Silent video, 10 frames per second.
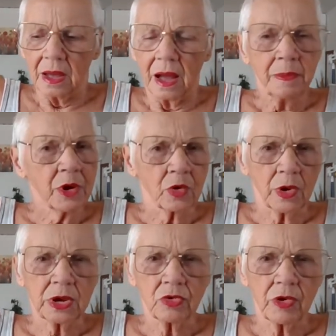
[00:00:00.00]
I'm a
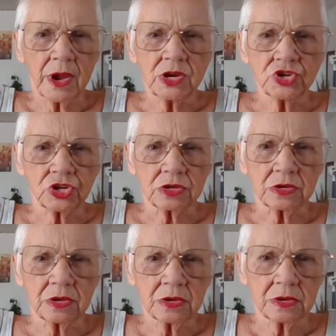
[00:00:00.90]
great creation.
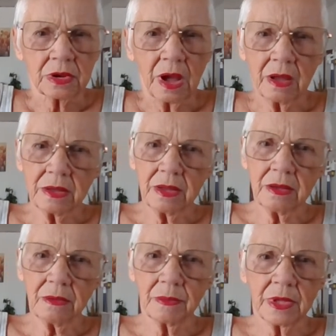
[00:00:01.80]
I
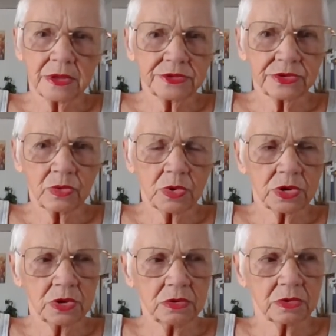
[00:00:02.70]
am, and so are
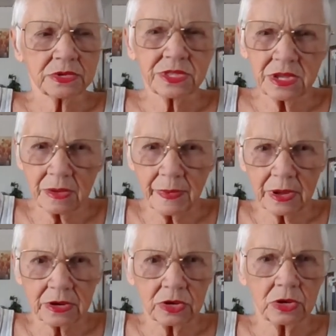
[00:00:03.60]
you. And think
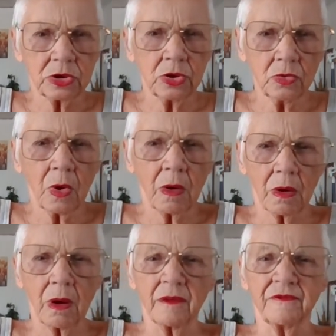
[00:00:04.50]
about it, you
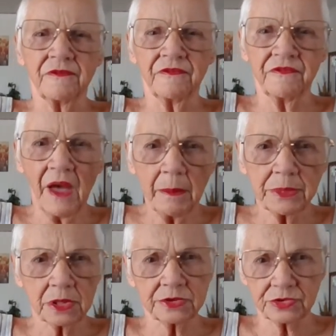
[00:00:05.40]
are a
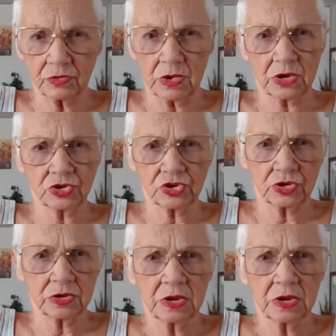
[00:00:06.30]
fabulous creation.